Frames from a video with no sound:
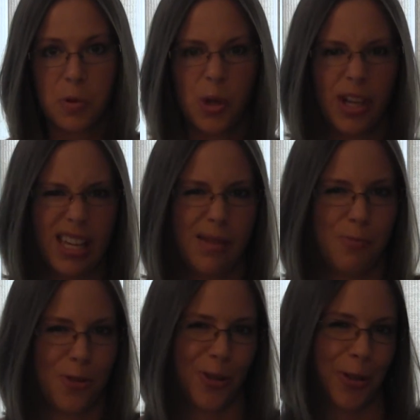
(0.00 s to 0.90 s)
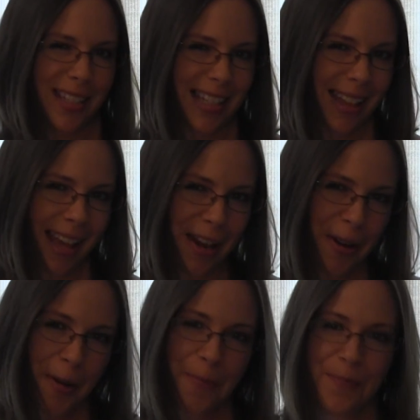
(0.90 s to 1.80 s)
We'll look at him more closely
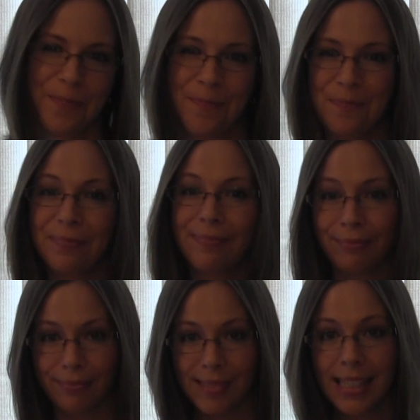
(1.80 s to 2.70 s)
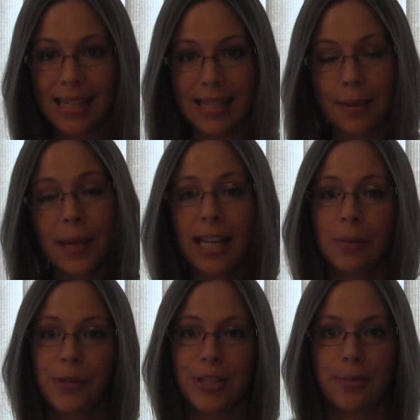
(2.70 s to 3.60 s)
later. Some
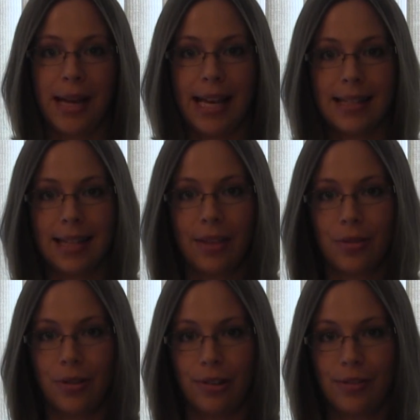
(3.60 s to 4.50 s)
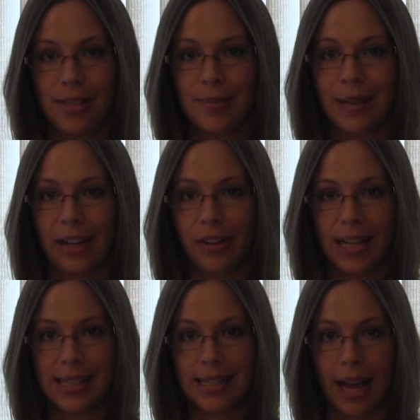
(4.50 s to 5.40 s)
animals are passing through to
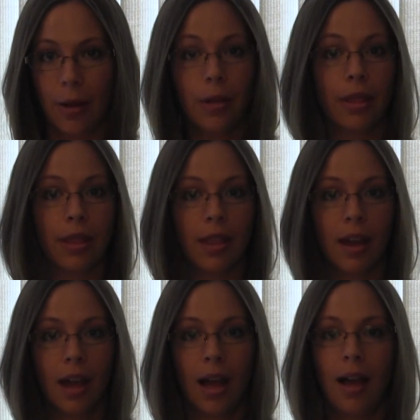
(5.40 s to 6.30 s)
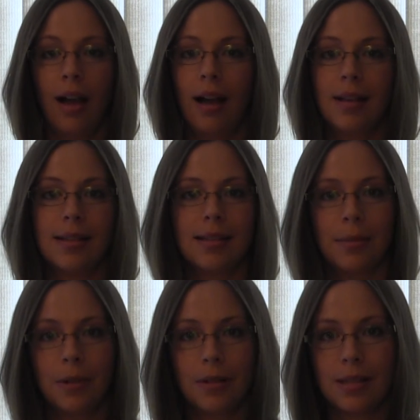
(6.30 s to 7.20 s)
migrate south.
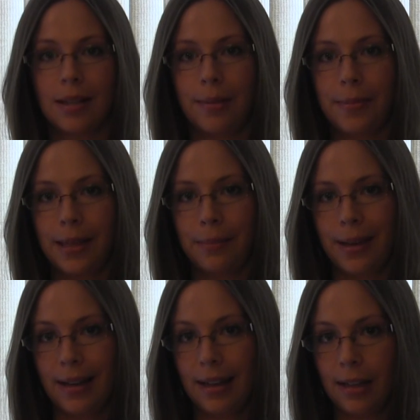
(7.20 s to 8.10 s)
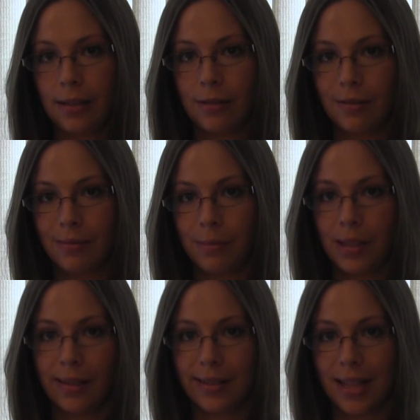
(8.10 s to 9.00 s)
Some are stopping by
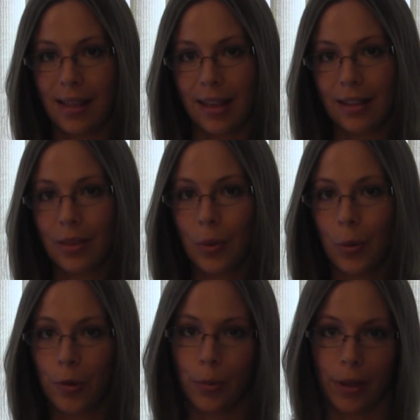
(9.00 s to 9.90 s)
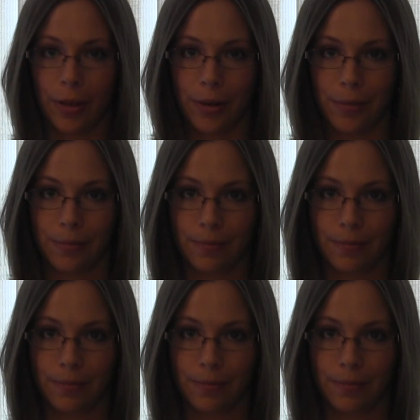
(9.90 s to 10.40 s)
because they like the cold weather.